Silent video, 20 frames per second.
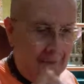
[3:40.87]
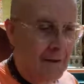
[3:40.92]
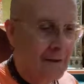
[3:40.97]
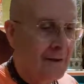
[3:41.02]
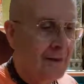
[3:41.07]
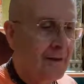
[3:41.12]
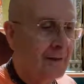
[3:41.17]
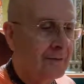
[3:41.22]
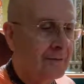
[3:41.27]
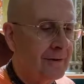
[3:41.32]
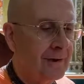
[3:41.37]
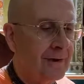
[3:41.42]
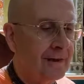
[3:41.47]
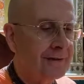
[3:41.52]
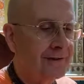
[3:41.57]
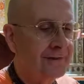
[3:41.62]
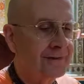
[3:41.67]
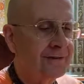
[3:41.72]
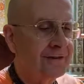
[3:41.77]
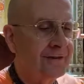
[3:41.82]
All
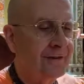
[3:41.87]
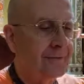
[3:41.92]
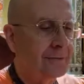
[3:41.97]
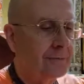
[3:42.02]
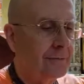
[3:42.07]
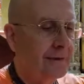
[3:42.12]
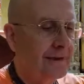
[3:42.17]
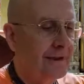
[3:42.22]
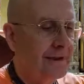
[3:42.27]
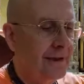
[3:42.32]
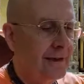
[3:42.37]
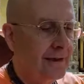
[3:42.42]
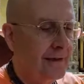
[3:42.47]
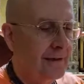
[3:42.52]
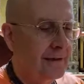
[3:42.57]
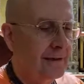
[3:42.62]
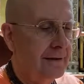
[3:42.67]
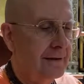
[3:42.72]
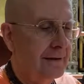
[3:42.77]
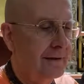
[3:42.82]
right, so we
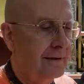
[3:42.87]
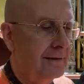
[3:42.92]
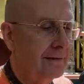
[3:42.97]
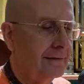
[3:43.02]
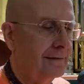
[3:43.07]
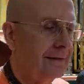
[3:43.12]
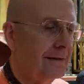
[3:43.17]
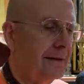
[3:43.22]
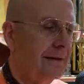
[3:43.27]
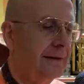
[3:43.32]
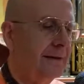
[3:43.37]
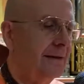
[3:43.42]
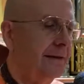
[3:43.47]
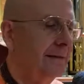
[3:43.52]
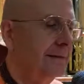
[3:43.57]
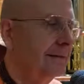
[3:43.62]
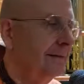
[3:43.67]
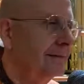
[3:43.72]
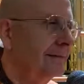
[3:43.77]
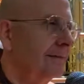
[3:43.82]
are
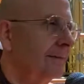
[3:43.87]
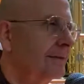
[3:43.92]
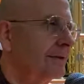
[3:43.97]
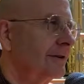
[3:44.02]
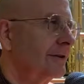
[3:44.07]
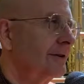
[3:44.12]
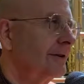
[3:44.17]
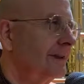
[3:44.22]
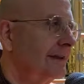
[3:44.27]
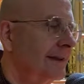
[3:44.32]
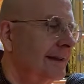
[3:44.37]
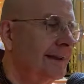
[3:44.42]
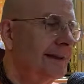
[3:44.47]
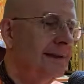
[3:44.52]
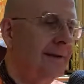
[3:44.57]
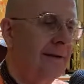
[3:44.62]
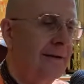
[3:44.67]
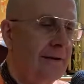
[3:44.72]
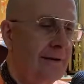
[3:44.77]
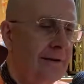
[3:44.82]
currently
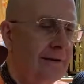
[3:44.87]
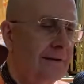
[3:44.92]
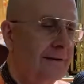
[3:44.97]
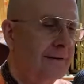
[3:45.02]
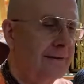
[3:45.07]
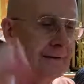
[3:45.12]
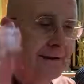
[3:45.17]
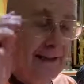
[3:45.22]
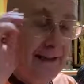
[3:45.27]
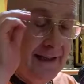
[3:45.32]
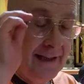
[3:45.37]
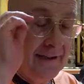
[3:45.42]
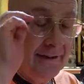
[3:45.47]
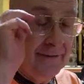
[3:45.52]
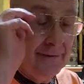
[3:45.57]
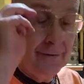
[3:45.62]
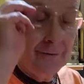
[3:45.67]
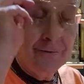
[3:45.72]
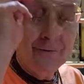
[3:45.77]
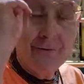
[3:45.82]
on Canto 3,